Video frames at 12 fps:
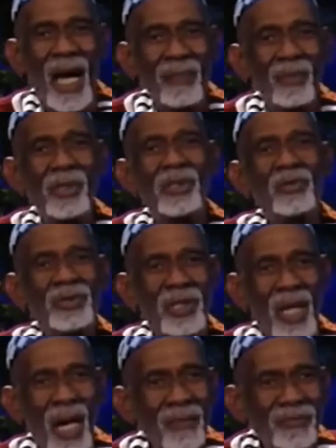I'm going to use
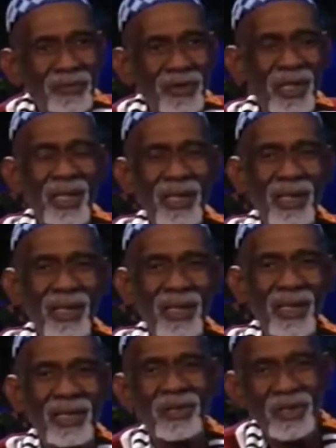comfrey
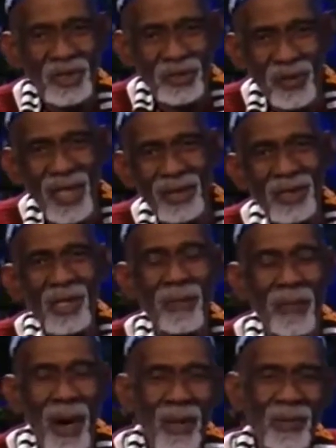to strengthen your
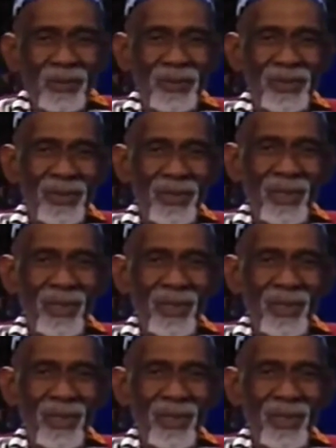bones.